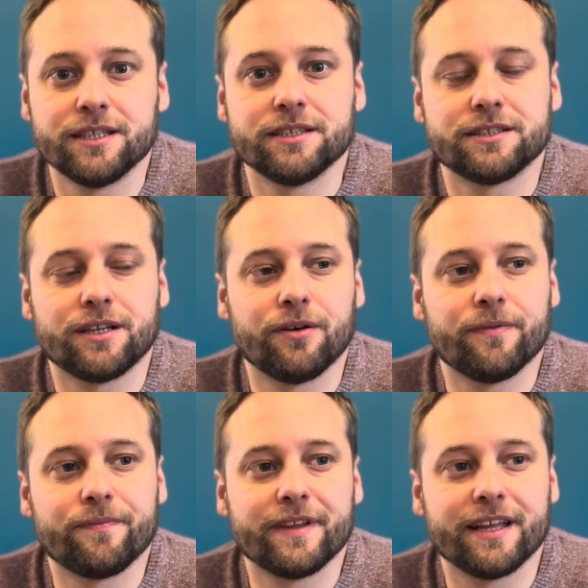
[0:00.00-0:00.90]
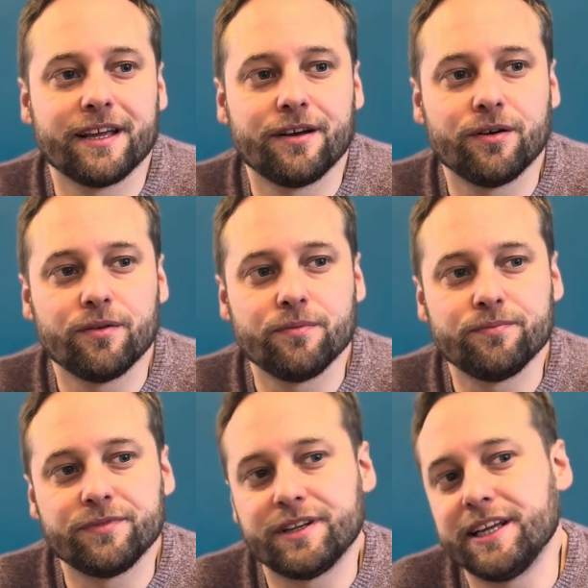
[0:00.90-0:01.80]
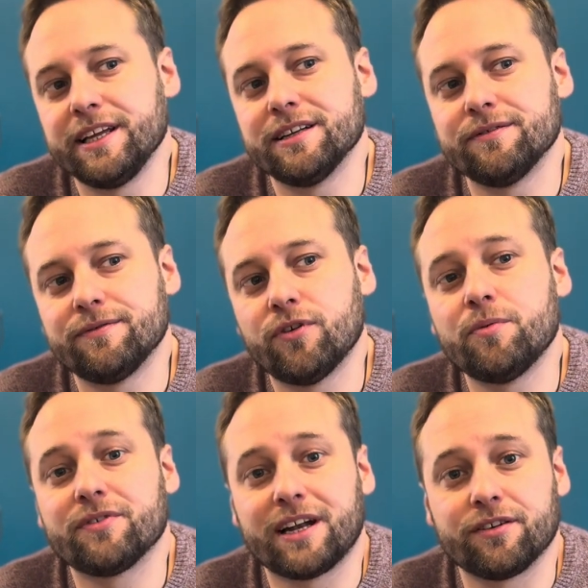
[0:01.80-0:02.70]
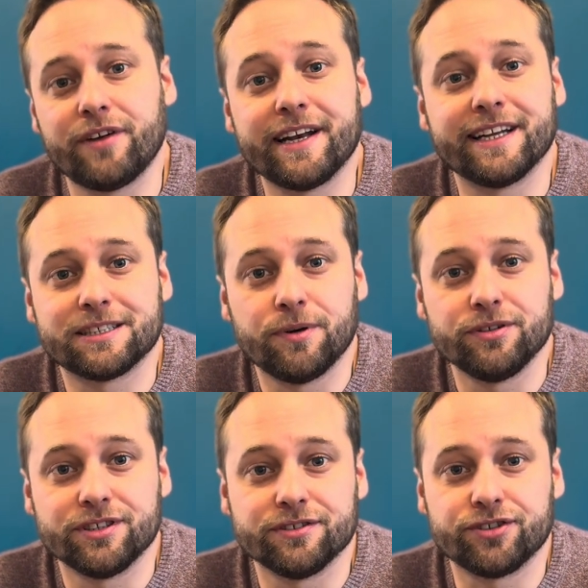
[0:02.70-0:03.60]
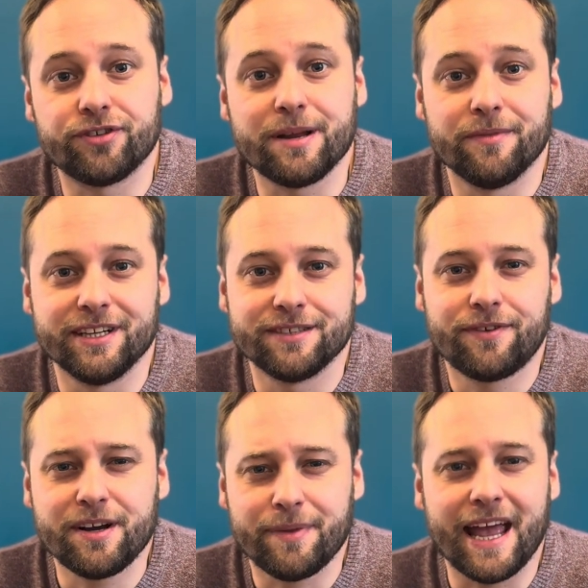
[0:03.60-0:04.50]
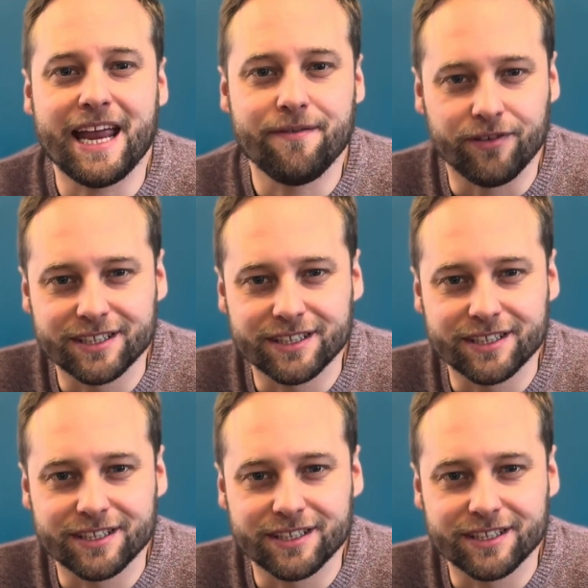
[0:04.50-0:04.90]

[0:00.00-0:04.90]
So the form of kind of graded exposure as a treatment is very behavioral.